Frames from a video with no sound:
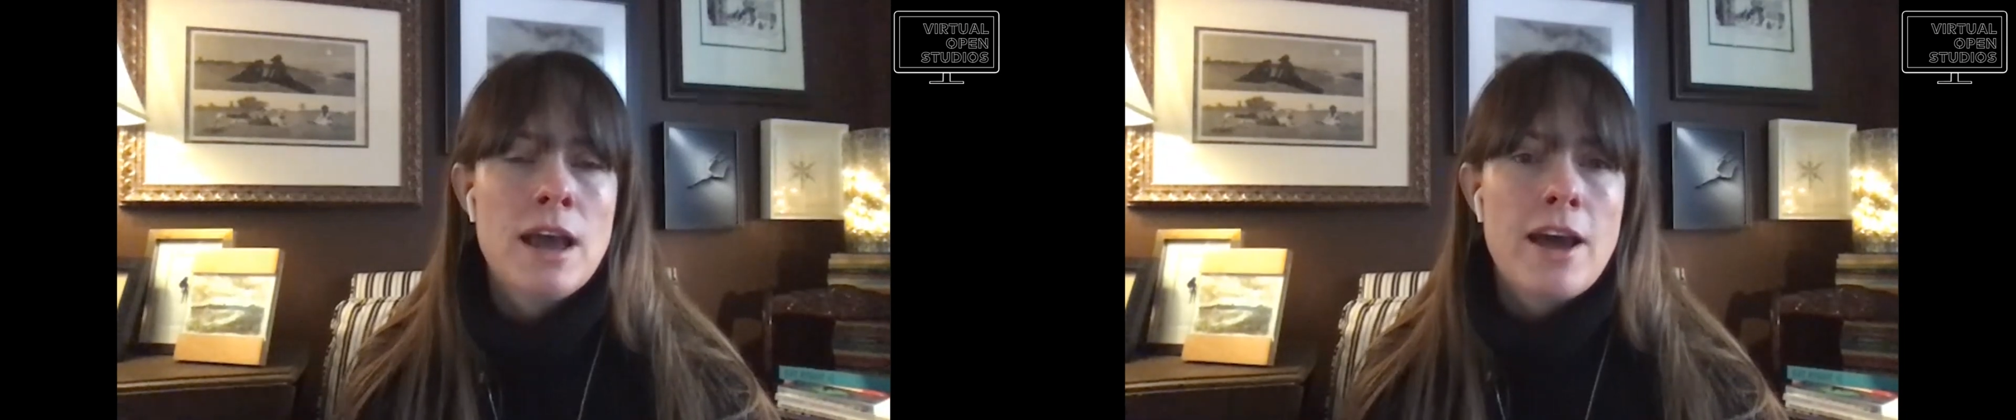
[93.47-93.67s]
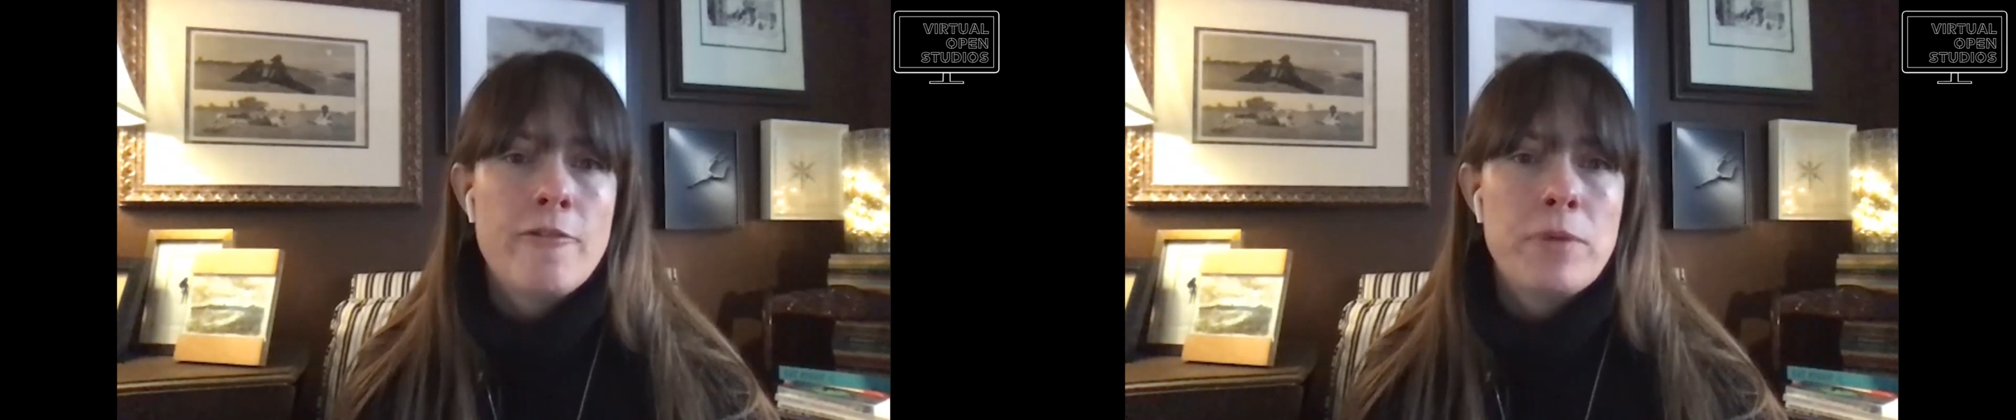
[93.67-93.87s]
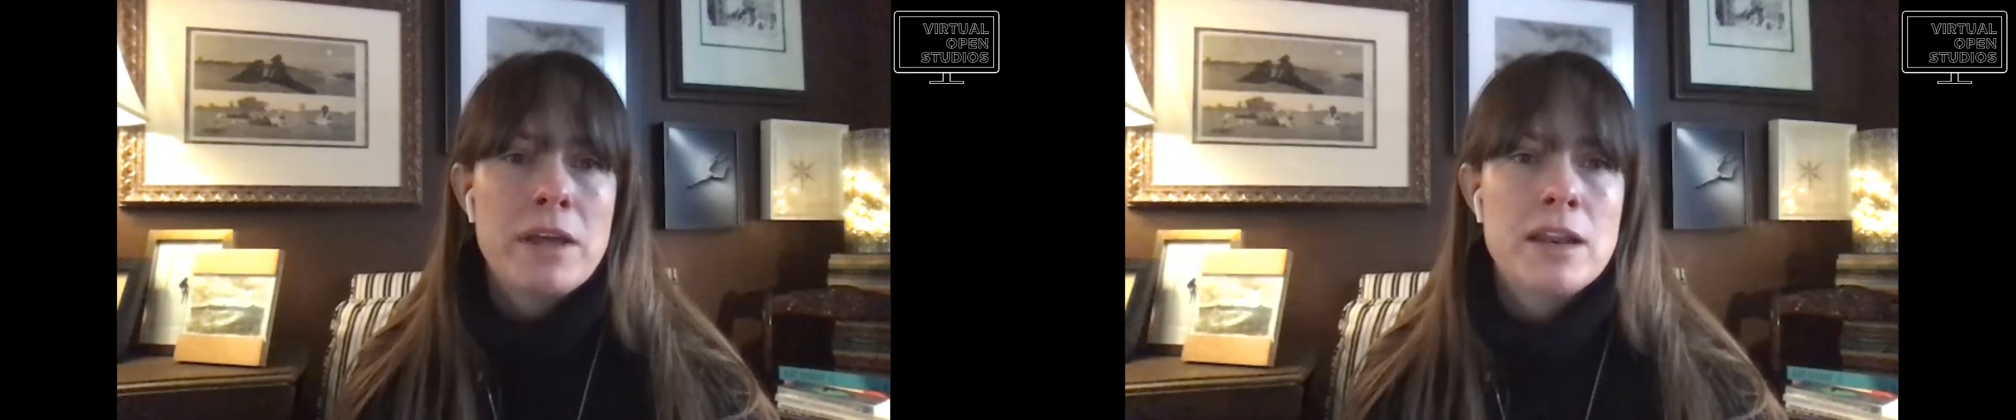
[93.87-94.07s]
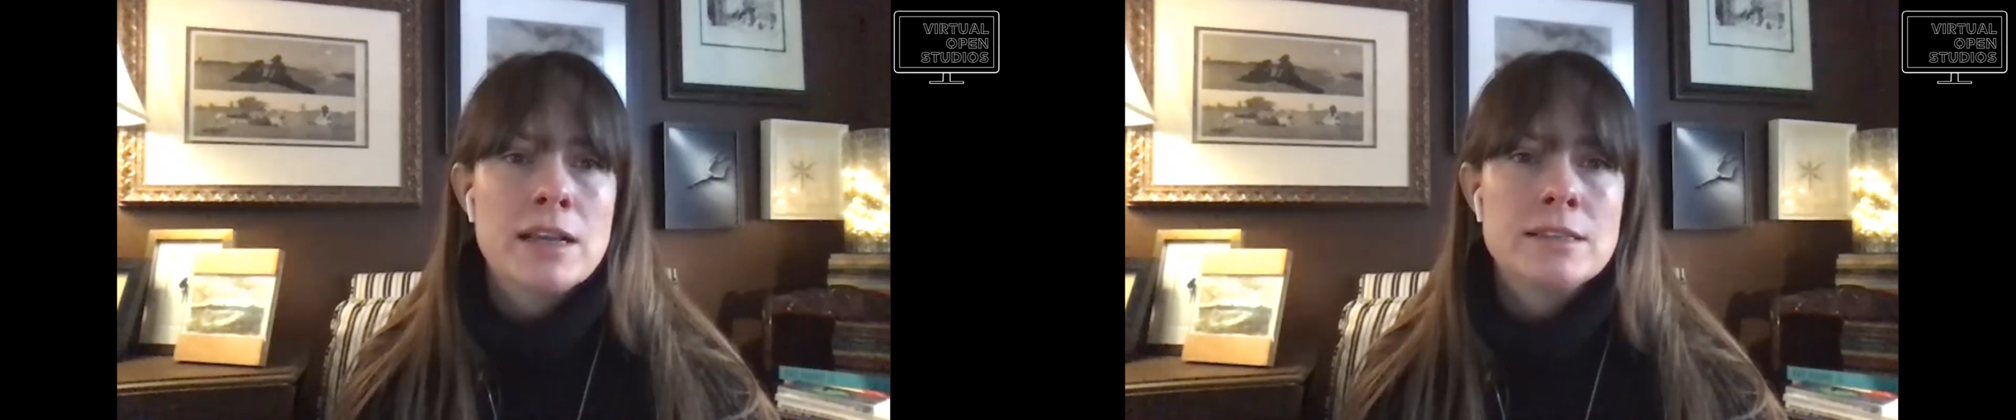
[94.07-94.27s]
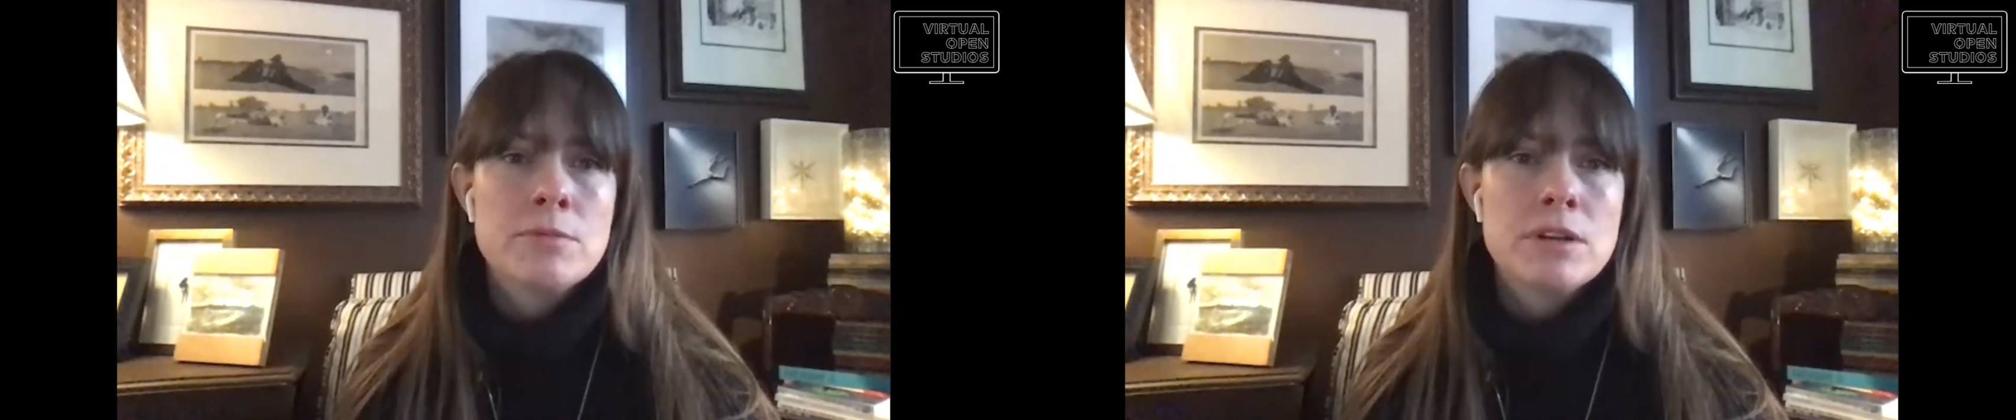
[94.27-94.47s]
have been
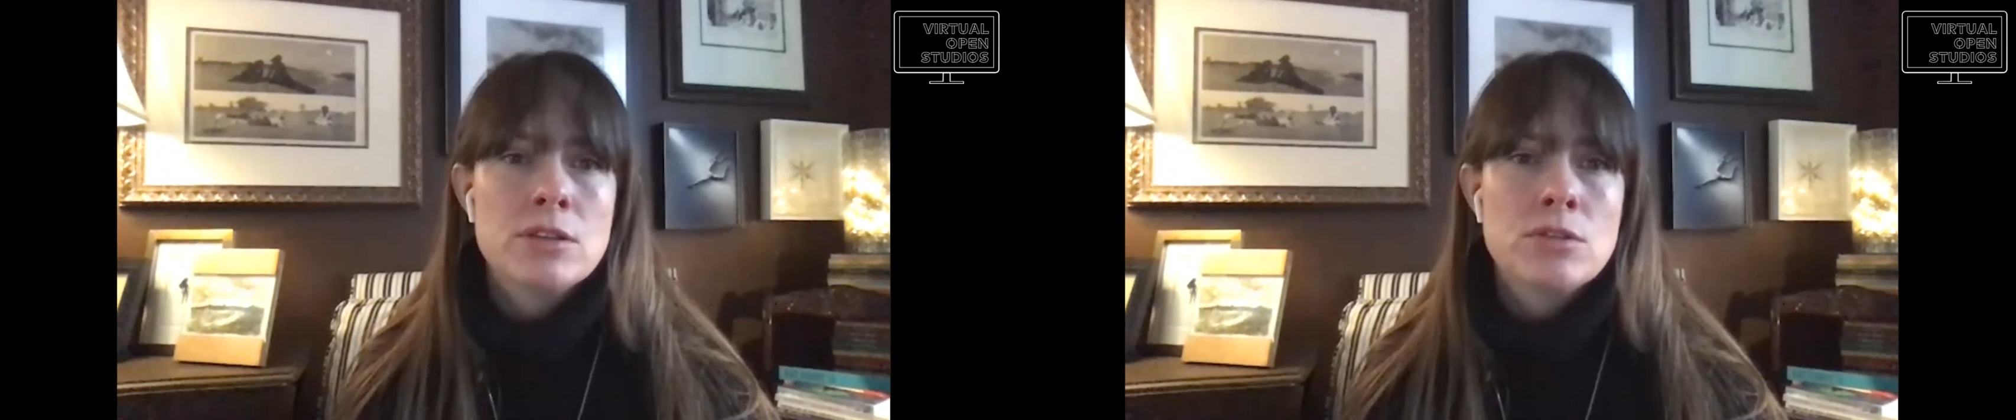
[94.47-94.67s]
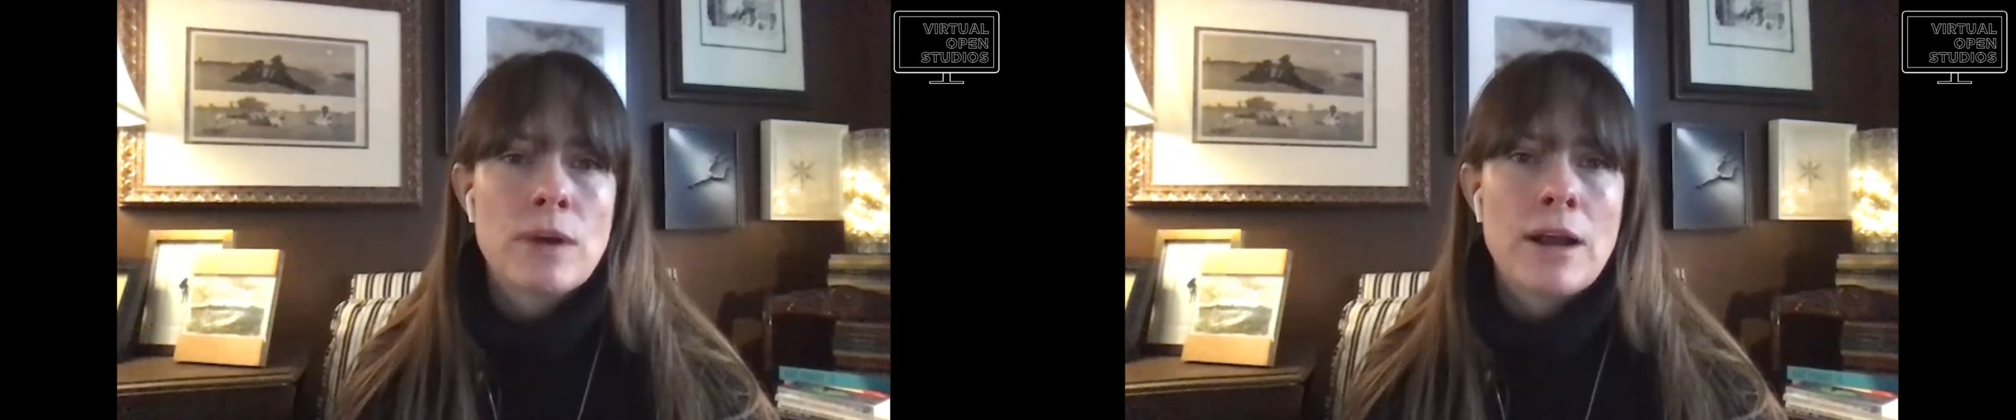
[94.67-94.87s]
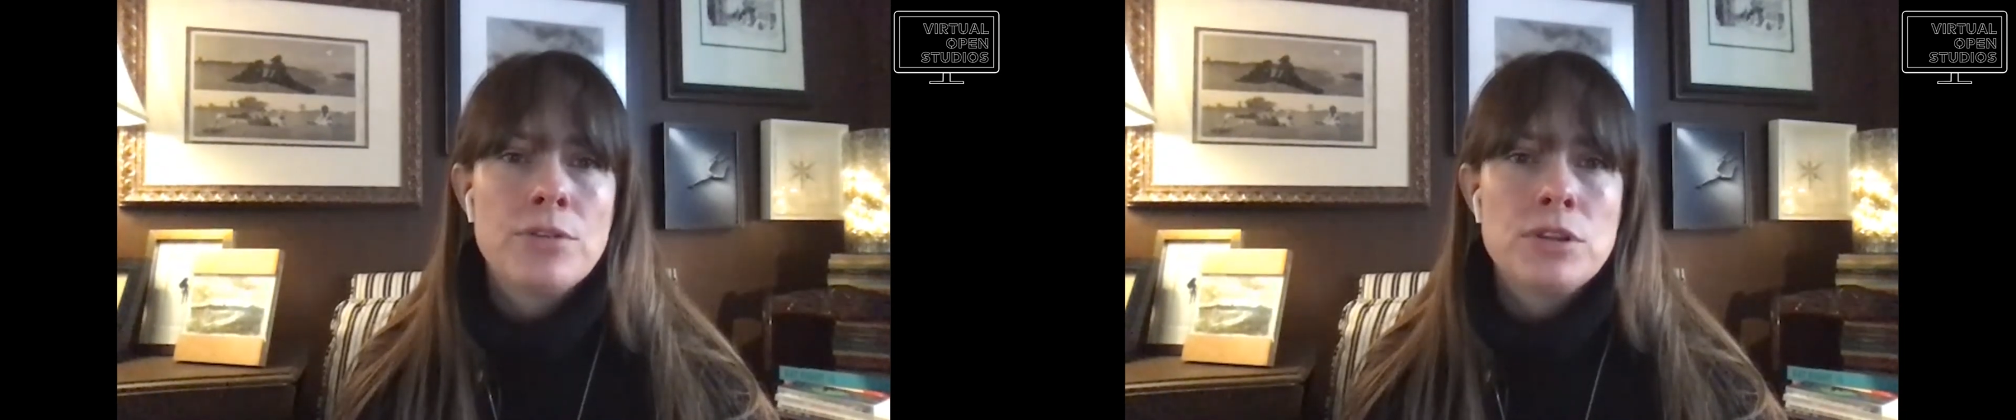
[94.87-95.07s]
exhibited throughout